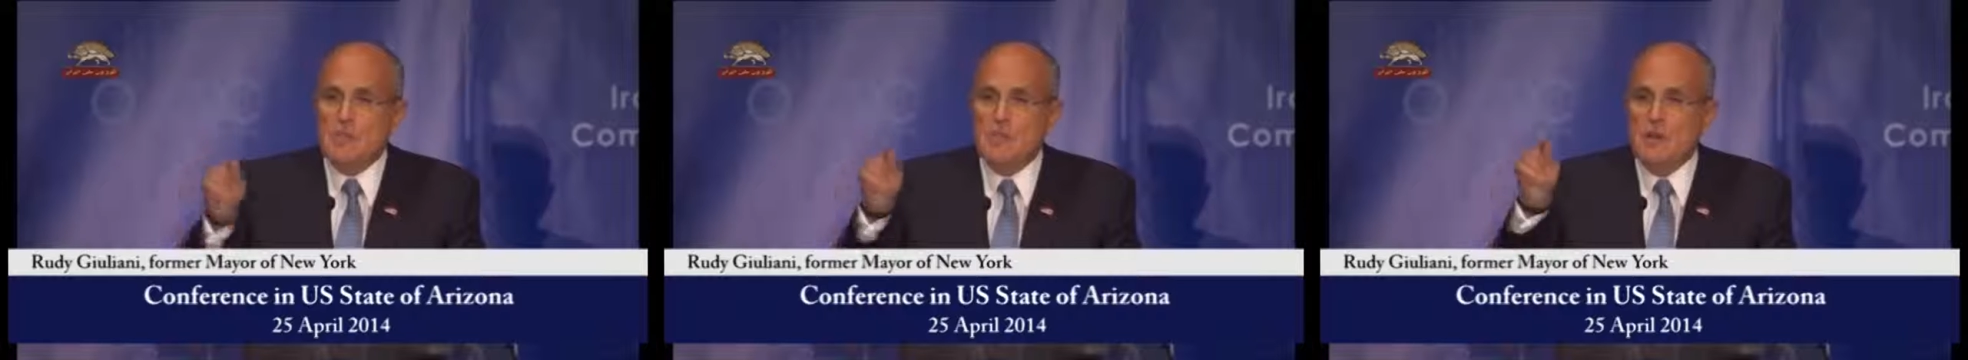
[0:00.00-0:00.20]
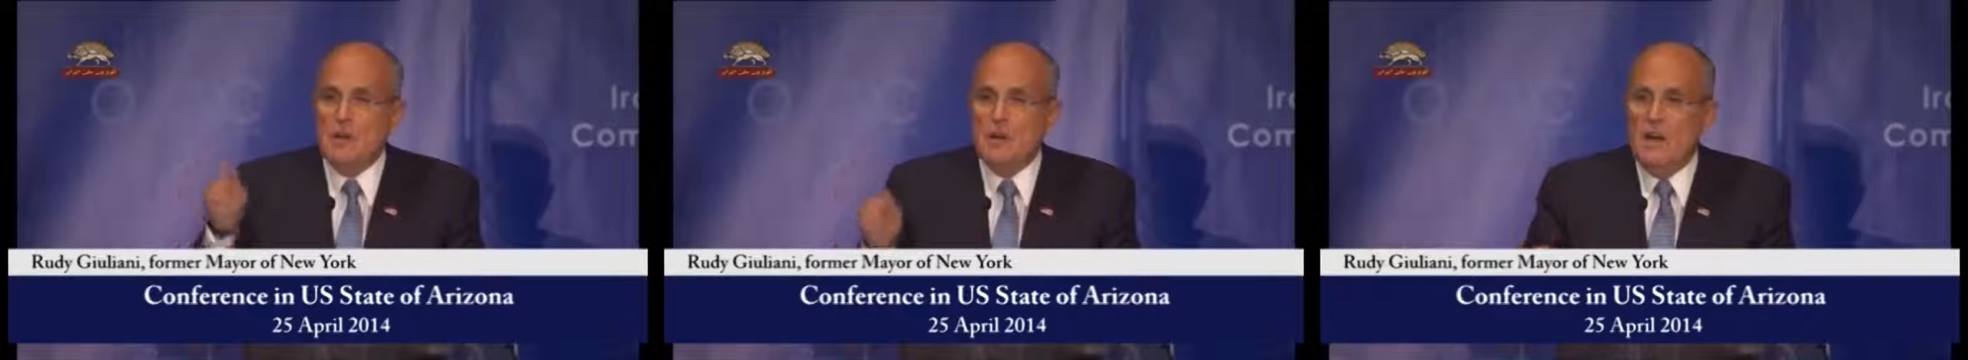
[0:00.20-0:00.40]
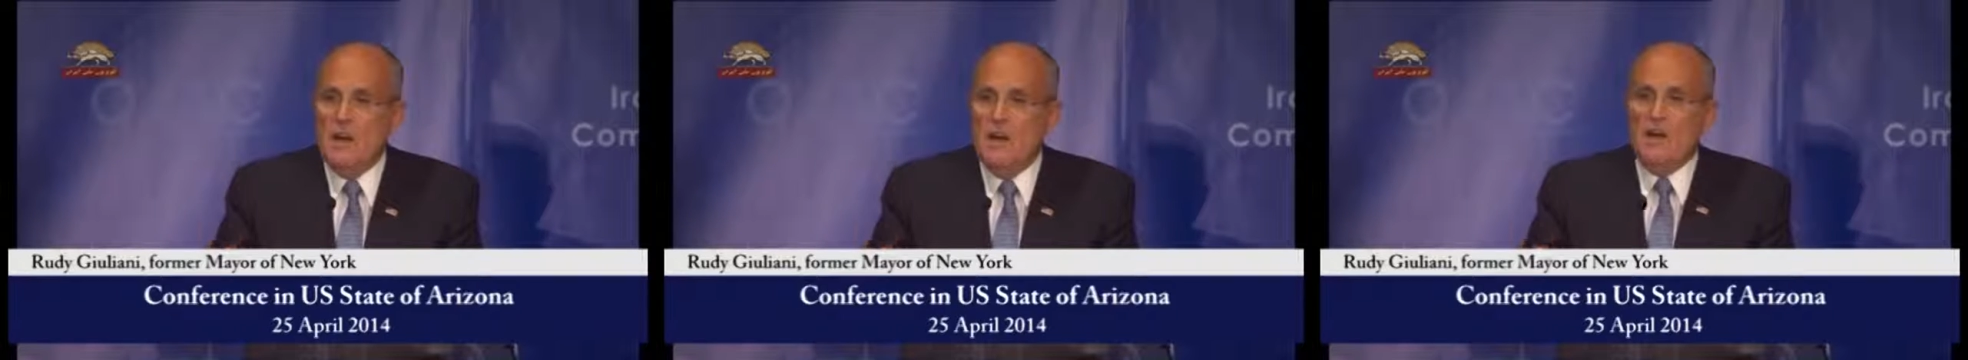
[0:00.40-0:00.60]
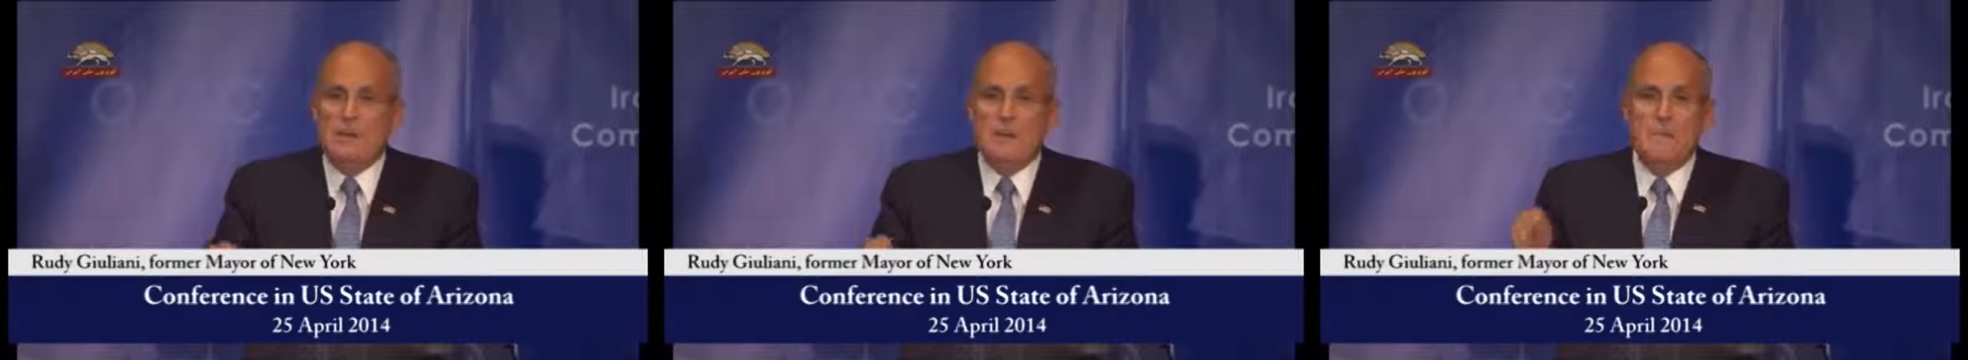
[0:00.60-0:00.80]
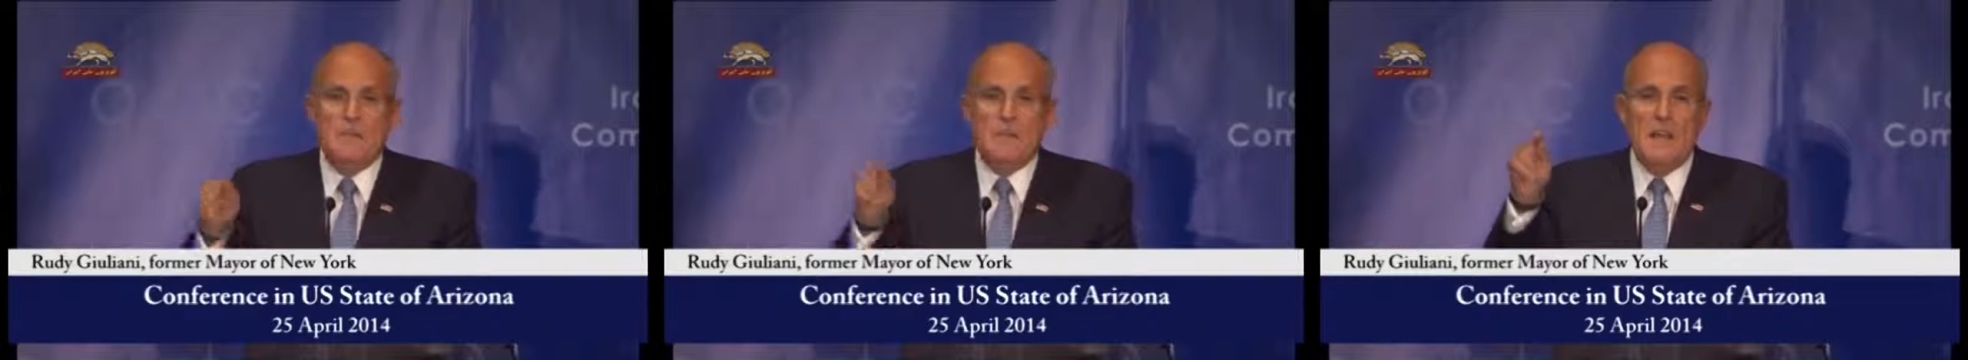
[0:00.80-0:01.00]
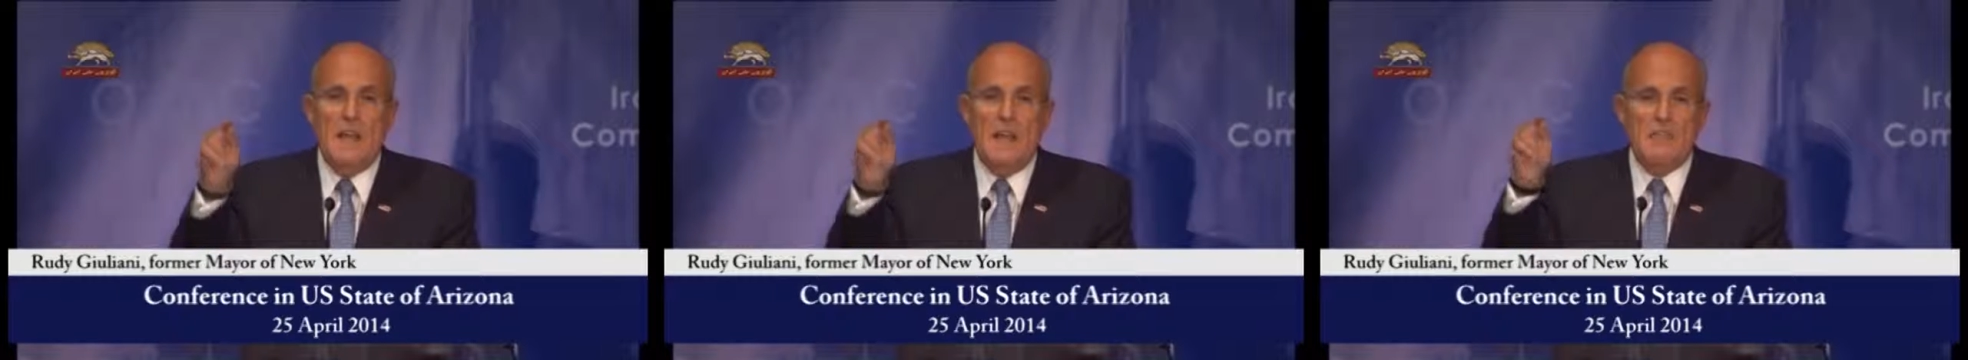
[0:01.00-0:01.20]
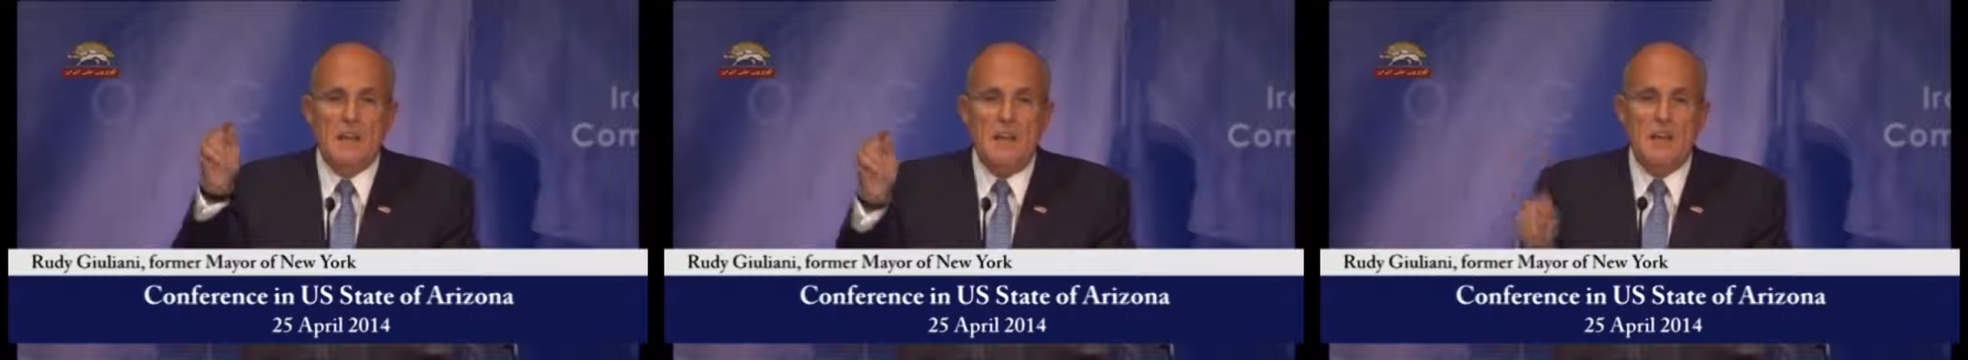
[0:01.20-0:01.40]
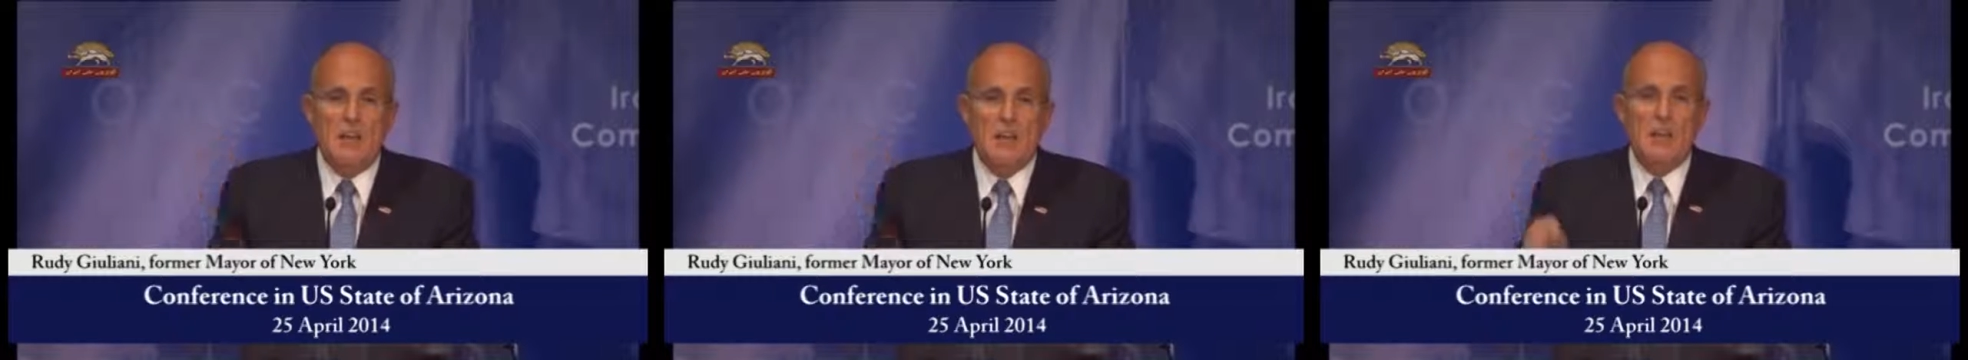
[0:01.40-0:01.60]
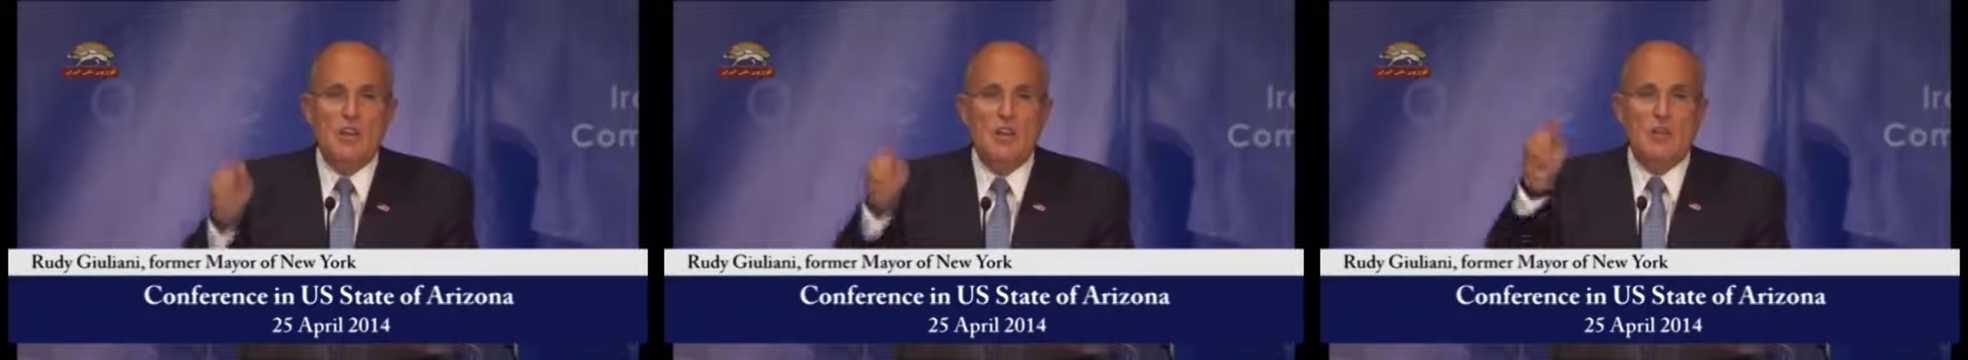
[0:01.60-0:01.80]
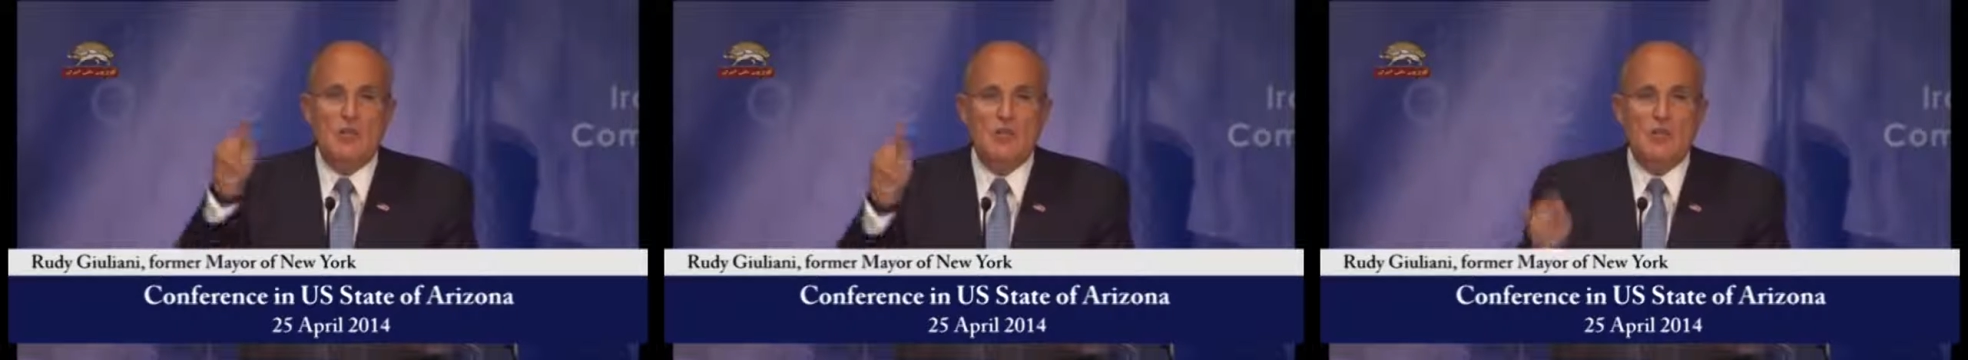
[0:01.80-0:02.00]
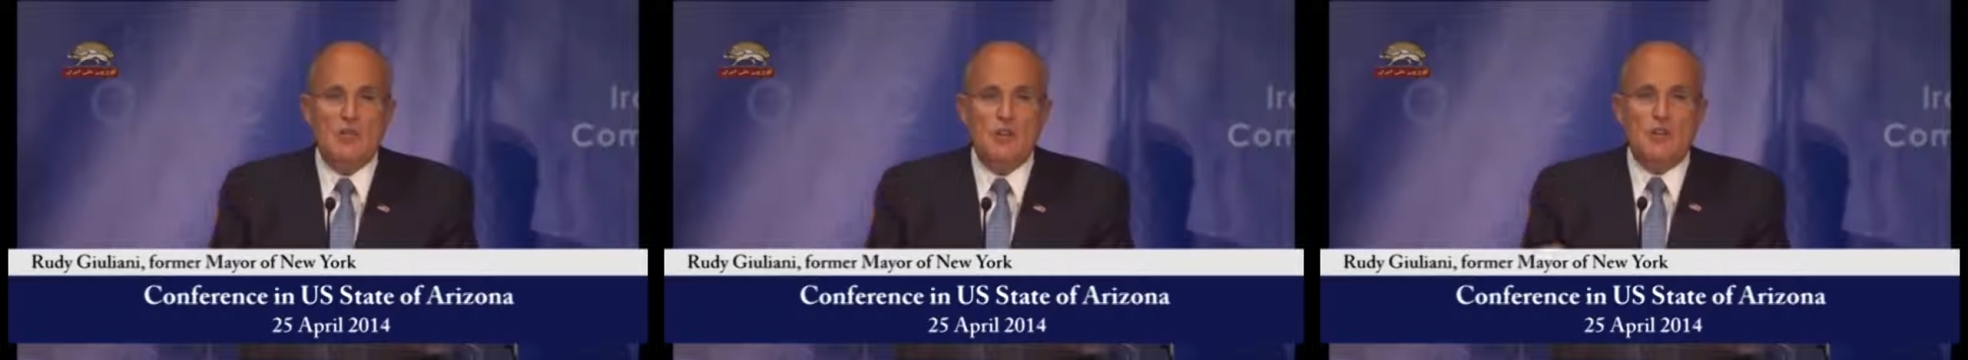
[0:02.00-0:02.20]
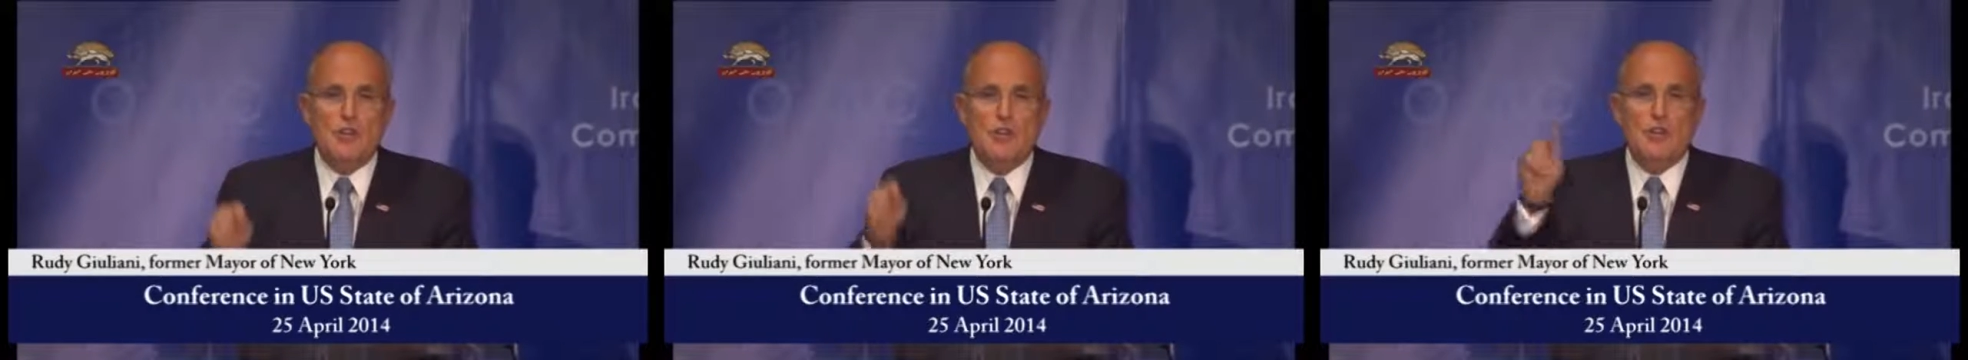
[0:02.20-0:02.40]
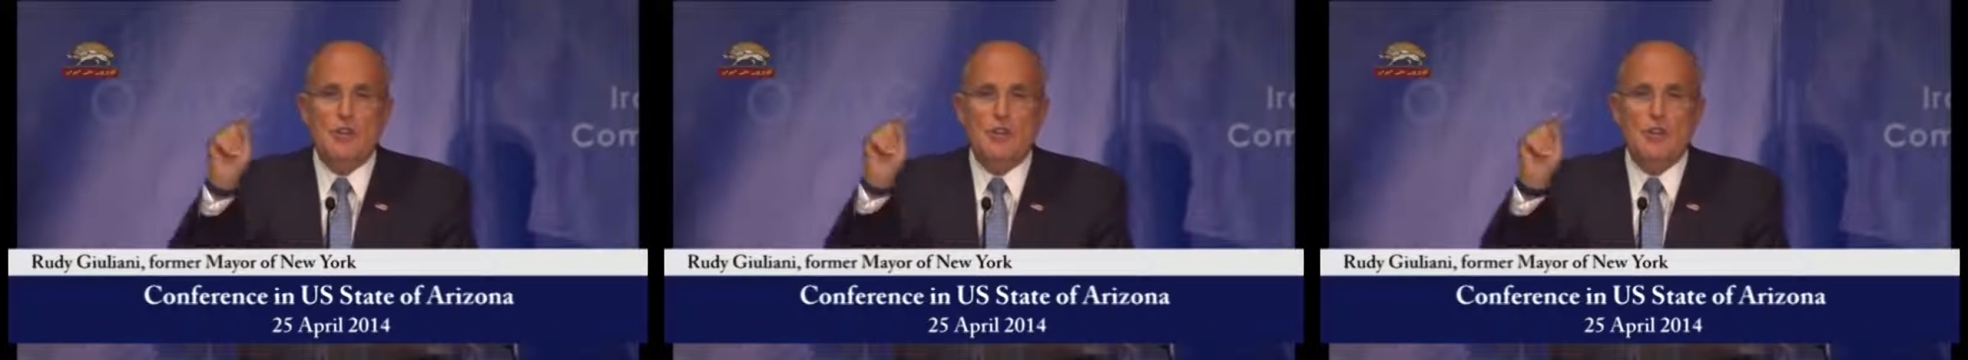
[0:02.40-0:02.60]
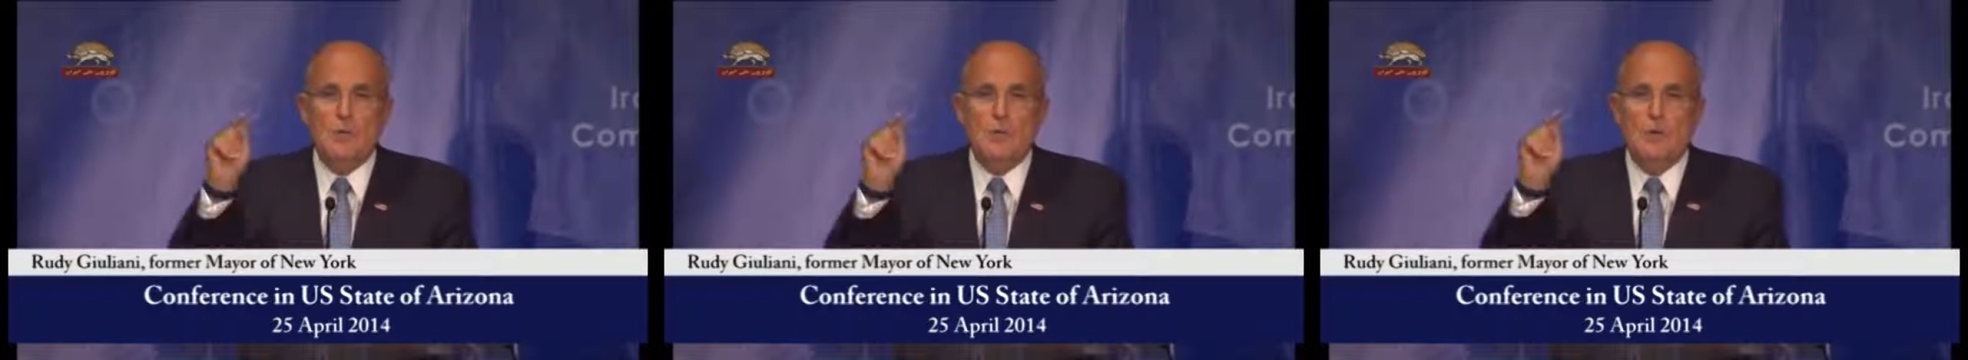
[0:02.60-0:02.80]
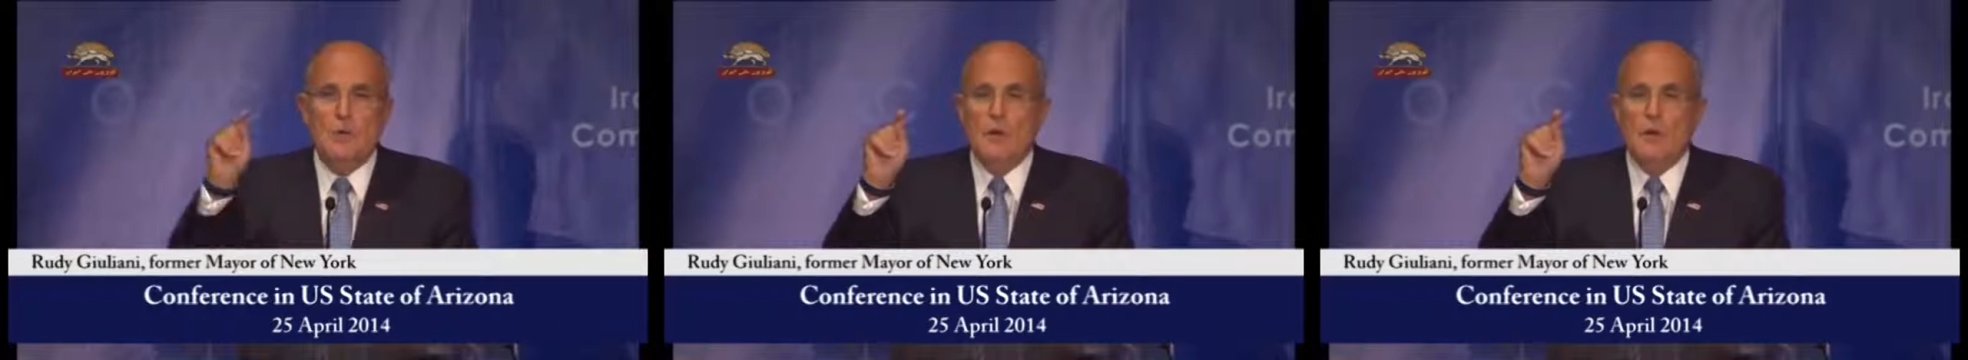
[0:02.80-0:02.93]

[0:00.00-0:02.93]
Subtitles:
not be allowed to have any nuclear